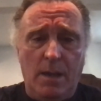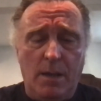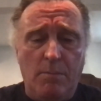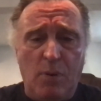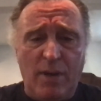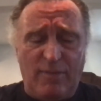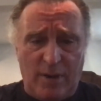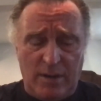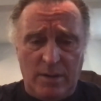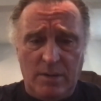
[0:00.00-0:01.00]

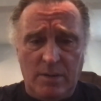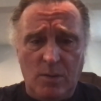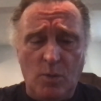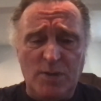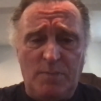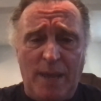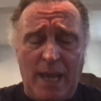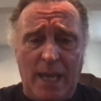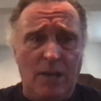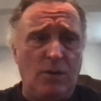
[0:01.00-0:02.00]
boyfriend was
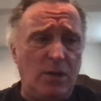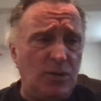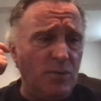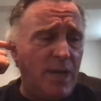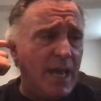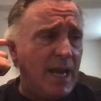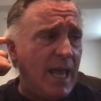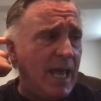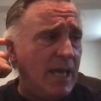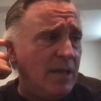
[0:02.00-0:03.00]
pinged to get
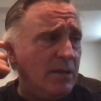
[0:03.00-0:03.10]
a,